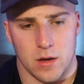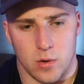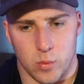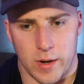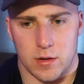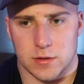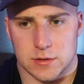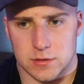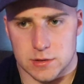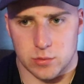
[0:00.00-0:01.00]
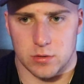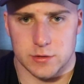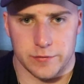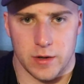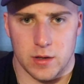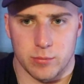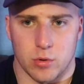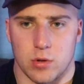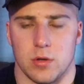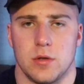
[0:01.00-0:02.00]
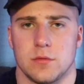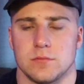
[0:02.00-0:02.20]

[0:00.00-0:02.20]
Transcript: Awareness in this world is very important.